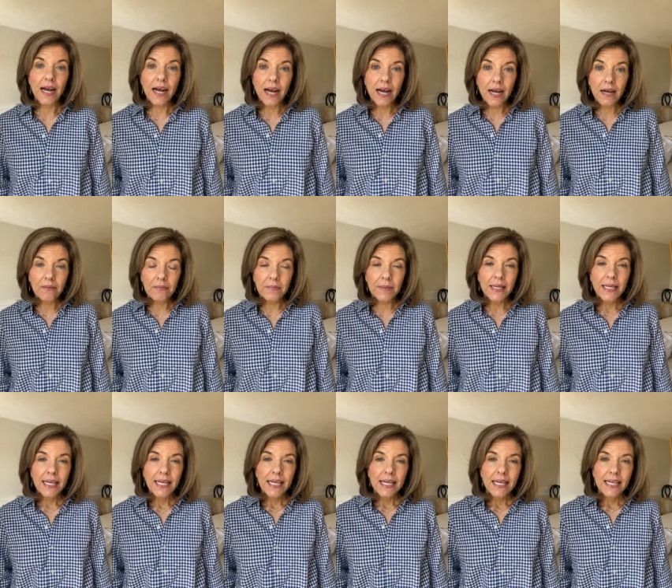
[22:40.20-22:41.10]
Um,
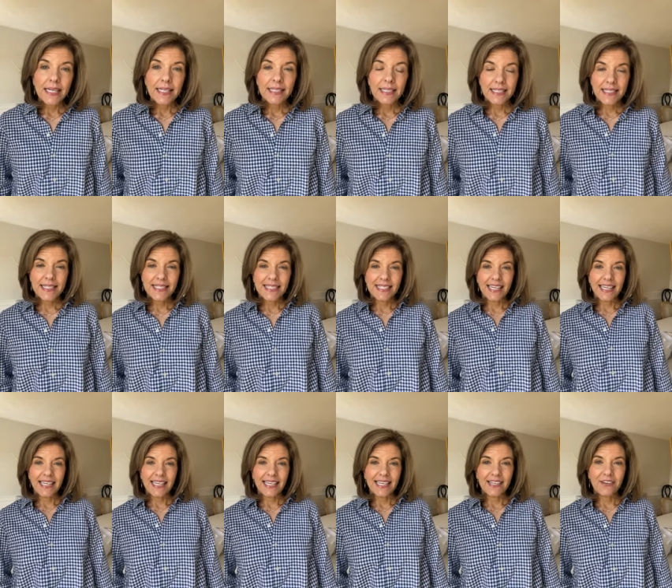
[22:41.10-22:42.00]
let's
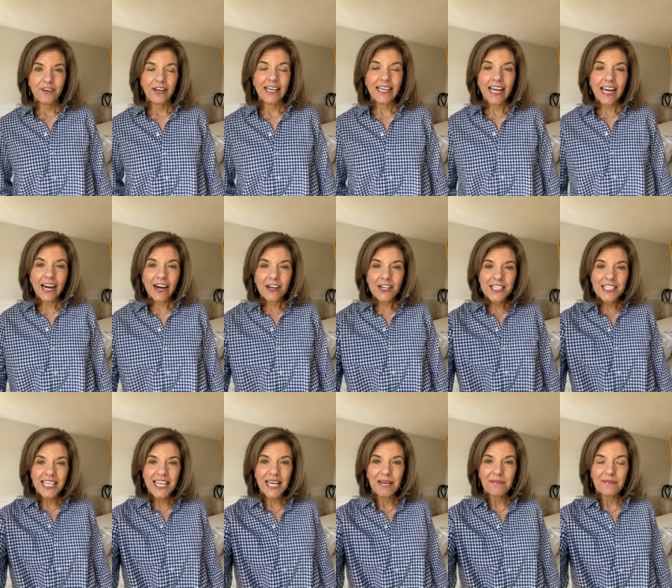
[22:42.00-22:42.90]
see, great hair
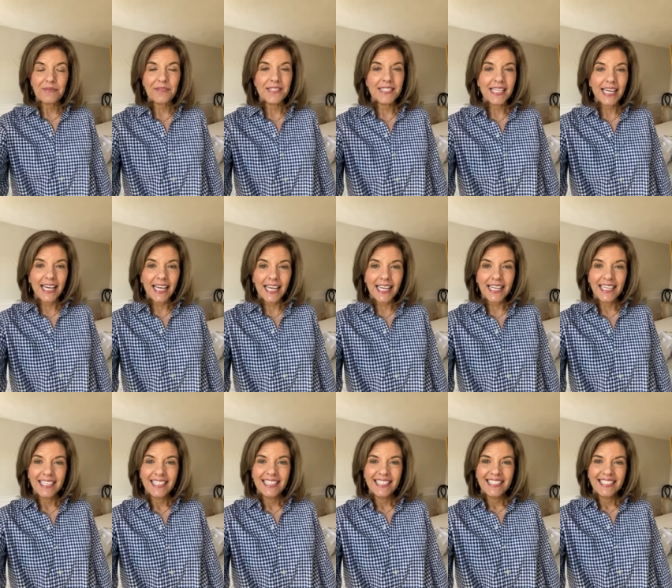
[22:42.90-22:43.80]
tip,
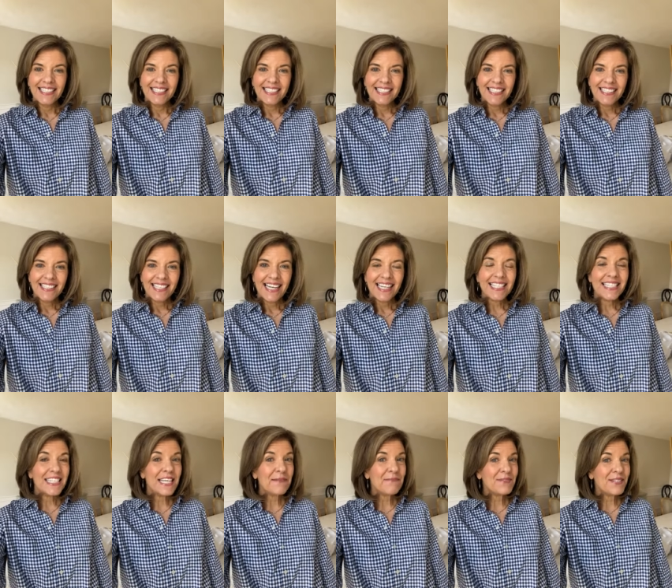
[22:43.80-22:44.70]
see?
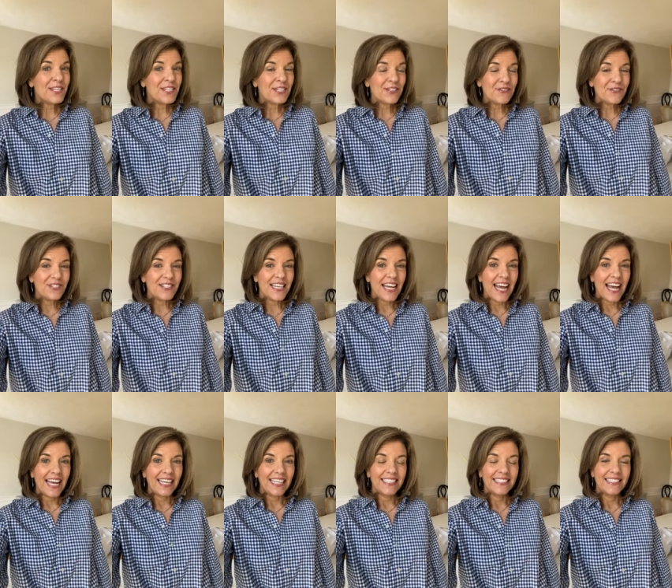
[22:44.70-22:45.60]
It's Tipsy
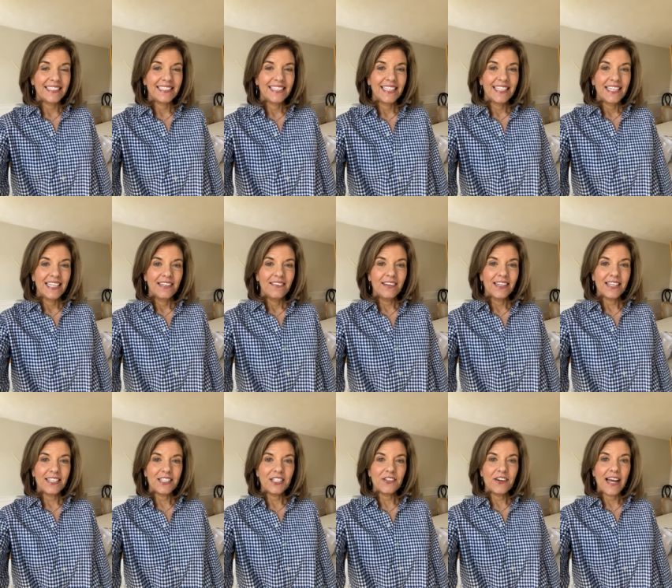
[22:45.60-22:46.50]
Tuesday. What
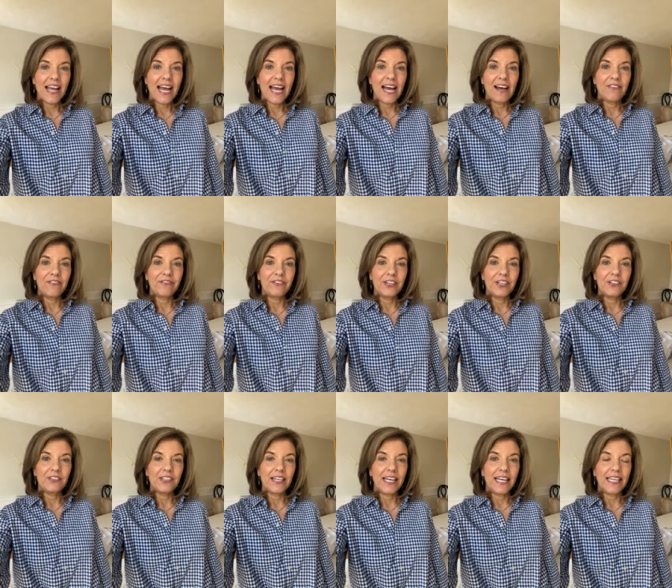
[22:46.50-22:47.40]
else do I have for
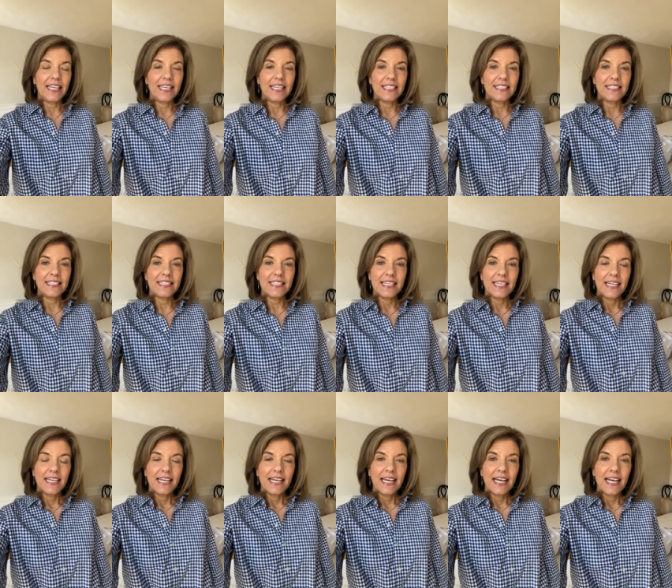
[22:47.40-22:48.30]
you ladies?
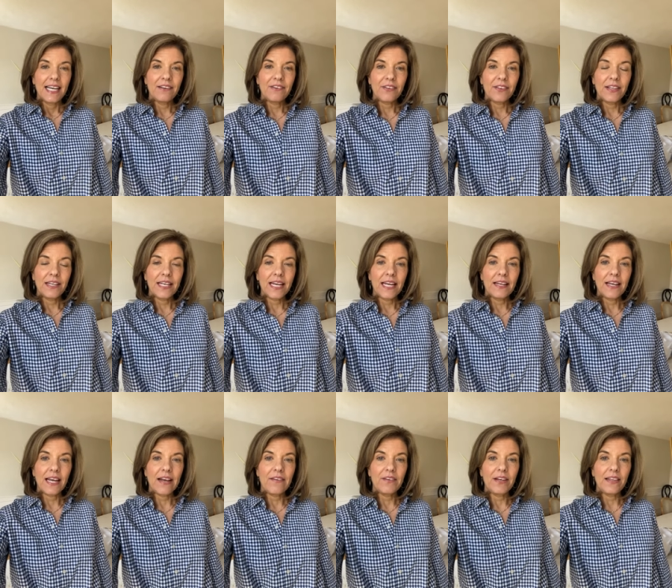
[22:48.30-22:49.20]
I don't think I
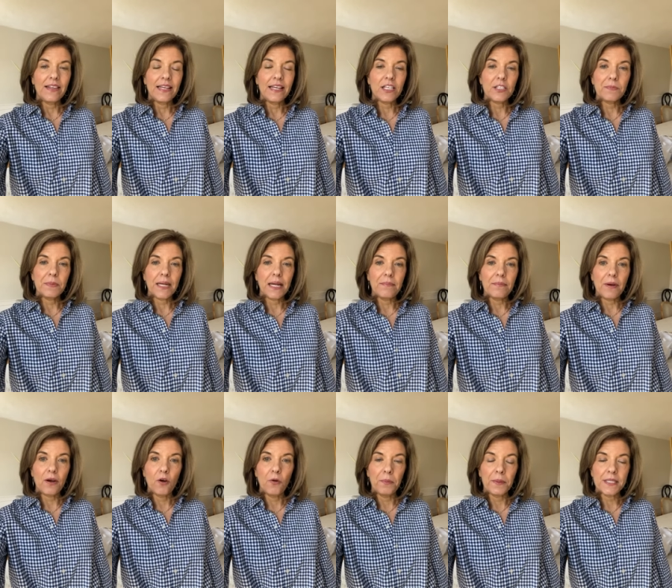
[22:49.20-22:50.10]
have anything else, but
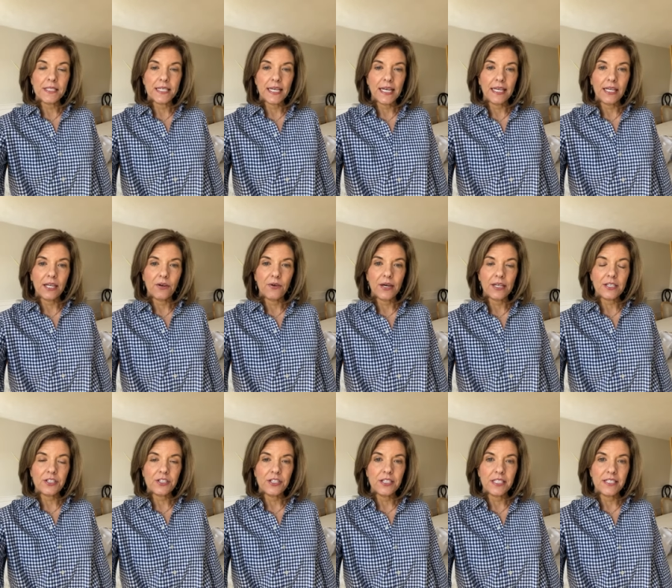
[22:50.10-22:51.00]
I'm open to any
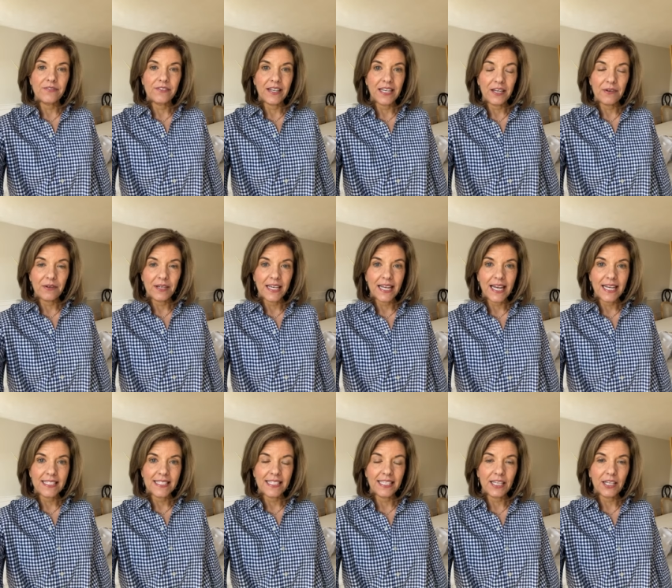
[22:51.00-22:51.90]
questions. If anyone
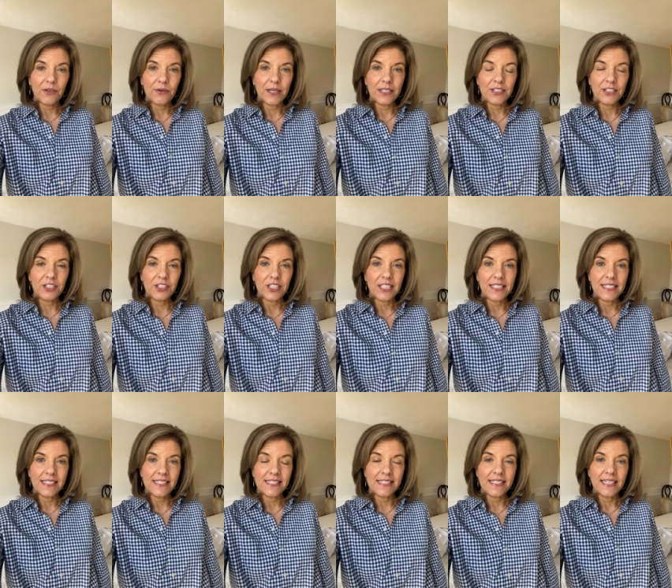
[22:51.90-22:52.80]
has any
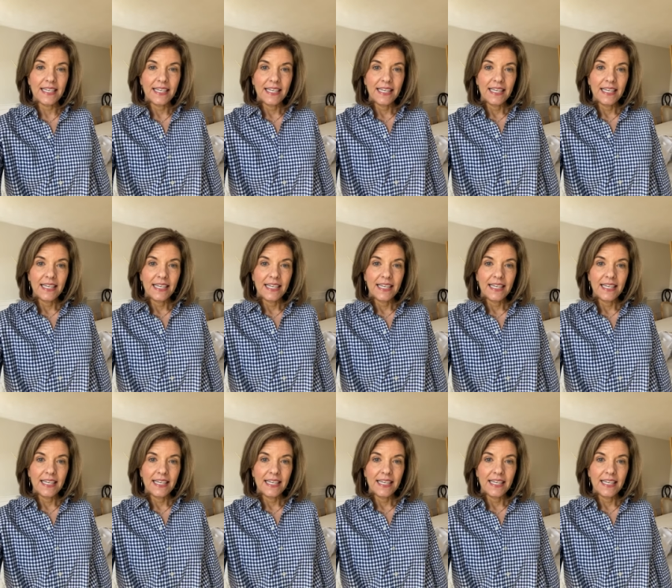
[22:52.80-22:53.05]
questions